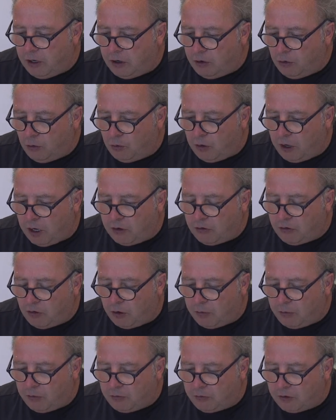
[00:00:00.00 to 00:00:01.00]
and all that
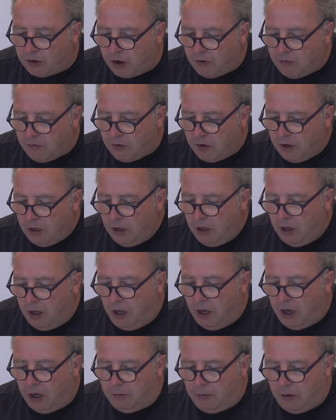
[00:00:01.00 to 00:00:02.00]
type of stuff.
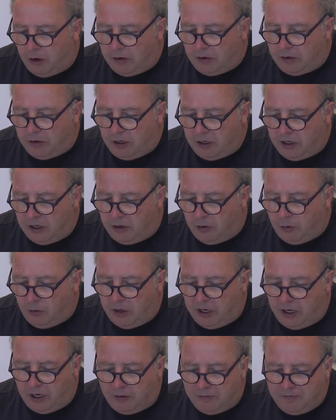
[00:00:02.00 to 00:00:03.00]
I think
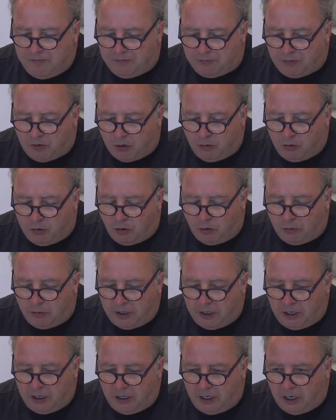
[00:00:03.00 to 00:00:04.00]
we're
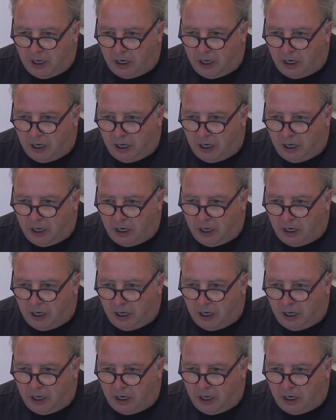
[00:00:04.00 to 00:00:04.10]
probably